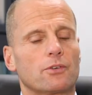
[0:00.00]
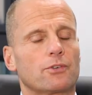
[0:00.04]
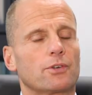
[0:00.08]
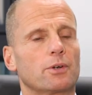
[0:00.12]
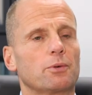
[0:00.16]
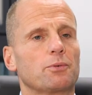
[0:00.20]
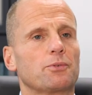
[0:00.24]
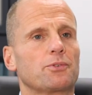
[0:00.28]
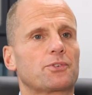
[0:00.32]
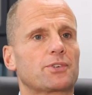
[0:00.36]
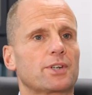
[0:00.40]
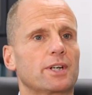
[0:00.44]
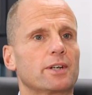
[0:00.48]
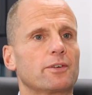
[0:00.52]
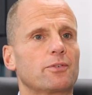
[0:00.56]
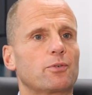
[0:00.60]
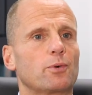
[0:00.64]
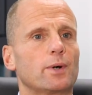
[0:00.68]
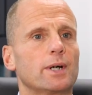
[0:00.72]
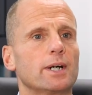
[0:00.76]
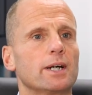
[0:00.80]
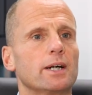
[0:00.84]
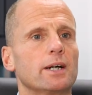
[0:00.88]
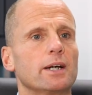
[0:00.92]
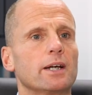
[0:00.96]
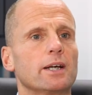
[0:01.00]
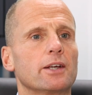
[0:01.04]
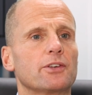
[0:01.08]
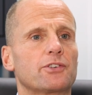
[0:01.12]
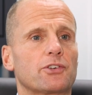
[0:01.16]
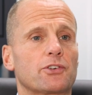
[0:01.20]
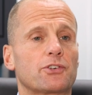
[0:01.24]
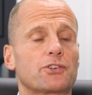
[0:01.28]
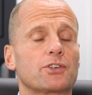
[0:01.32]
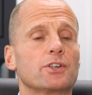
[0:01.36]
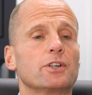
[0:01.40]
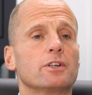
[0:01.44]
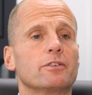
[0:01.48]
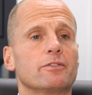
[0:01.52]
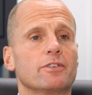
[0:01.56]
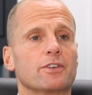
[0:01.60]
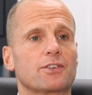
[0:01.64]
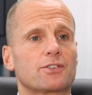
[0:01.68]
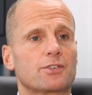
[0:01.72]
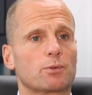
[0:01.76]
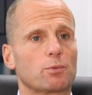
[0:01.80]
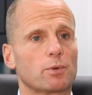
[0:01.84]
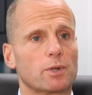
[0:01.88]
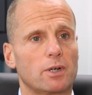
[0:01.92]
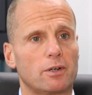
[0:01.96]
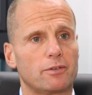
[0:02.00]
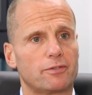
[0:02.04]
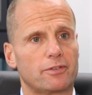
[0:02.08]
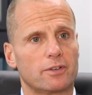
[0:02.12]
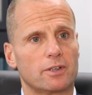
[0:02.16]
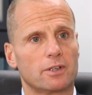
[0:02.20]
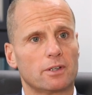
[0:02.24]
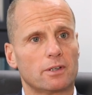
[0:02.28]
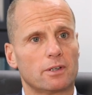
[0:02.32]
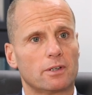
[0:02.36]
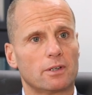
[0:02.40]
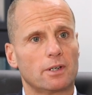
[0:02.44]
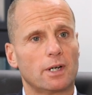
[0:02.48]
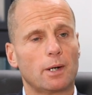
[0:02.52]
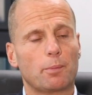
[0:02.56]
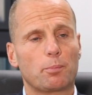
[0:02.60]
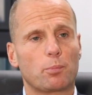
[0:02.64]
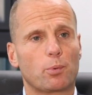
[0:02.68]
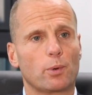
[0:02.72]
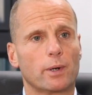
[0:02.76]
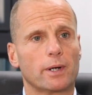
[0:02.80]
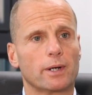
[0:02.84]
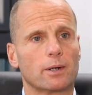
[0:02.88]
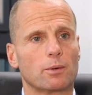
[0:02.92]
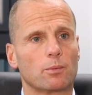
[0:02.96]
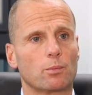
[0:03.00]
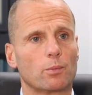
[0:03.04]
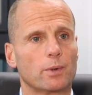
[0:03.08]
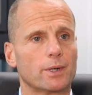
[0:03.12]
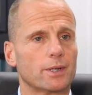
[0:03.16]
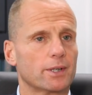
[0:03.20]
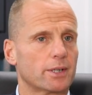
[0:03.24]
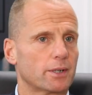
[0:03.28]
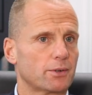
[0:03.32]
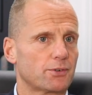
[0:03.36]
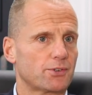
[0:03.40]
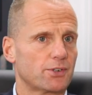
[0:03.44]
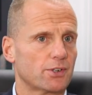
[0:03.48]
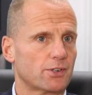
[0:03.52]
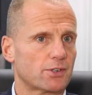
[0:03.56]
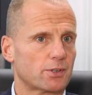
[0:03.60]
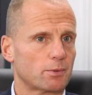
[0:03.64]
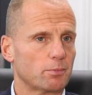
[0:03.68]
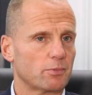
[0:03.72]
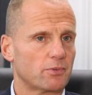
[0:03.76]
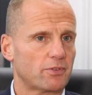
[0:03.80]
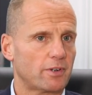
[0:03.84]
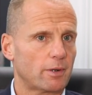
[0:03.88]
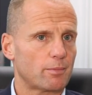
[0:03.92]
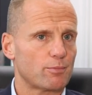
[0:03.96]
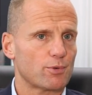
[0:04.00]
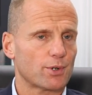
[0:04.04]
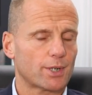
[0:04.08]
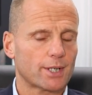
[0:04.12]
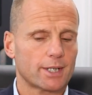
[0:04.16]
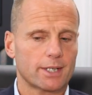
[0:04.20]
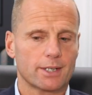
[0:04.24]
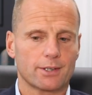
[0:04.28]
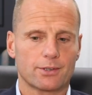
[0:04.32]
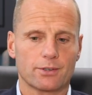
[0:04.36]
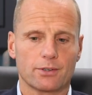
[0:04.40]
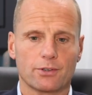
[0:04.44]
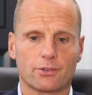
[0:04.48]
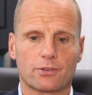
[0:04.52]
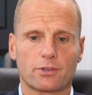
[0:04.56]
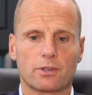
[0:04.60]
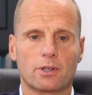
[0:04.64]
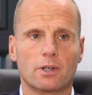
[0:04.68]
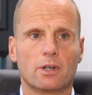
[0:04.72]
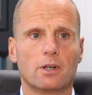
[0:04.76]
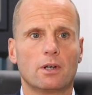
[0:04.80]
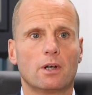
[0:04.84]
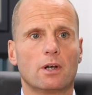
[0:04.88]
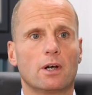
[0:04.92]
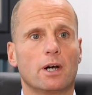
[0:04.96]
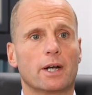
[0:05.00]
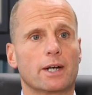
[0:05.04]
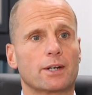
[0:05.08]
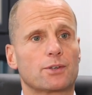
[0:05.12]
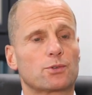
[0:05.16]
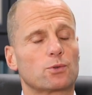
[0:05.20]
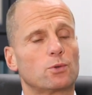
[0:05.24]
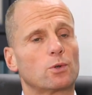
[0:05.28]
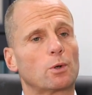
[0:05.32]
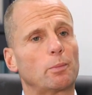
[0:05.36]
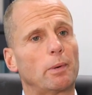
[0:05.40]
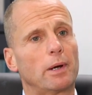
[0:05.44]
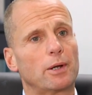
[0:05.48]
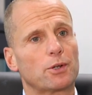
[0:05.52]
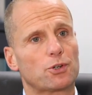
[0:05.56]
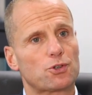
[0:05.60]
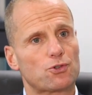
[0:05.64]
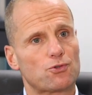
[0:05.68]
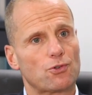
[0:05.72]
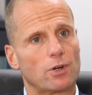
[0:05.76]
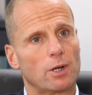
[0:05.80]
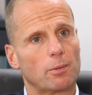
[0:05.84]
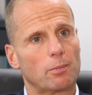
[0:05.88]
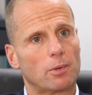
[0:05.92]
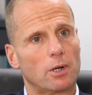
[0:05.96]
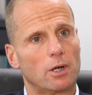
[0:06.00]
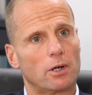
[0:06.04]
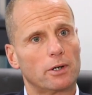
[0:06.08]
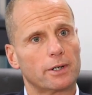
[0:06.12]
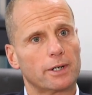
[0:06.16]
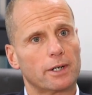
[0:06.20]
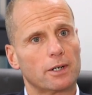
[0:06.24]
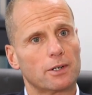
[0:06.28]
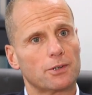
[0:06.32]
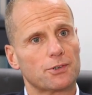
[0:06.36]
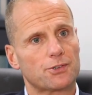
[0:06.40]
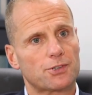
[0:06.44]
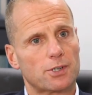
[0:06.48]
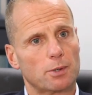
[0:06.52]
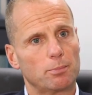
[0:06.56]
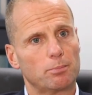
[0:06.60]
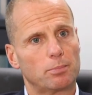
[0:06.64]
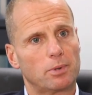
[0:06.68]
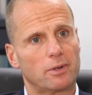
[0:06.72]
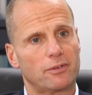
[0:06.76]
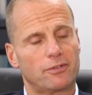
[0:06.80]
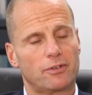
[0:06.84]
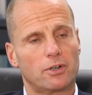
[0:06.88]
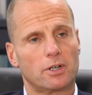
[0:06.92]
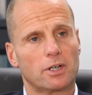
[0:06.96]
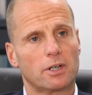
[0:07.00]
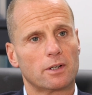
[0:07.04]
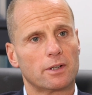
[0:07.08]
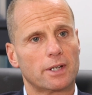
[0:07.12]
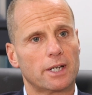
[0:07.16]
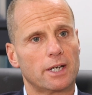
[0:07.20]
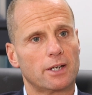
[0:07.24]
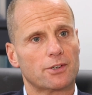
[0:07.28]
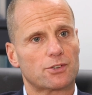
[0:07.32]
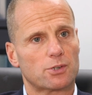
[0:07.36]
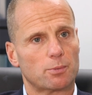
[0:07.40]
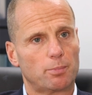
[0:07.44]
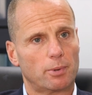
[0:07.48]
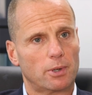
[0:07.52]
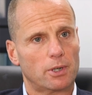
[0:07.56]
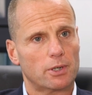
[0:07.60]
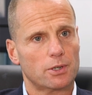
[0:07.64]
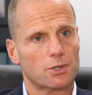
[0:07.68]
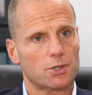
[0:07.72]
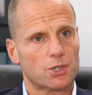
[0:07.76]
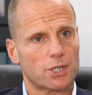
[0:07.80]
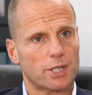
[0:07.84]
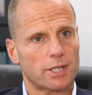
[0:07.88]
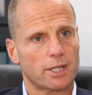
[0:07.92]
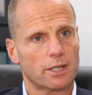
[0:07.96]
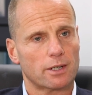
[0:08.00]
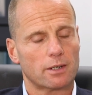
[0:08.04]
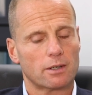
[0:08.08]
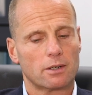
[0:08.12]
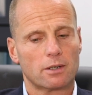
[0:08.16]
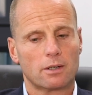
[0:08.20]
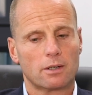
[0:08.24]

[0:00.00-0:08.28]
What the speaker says: So Safeware is a service that we offer Epwin Window Systems fabricators, and it's all about streamlining and simplifying their supply chain.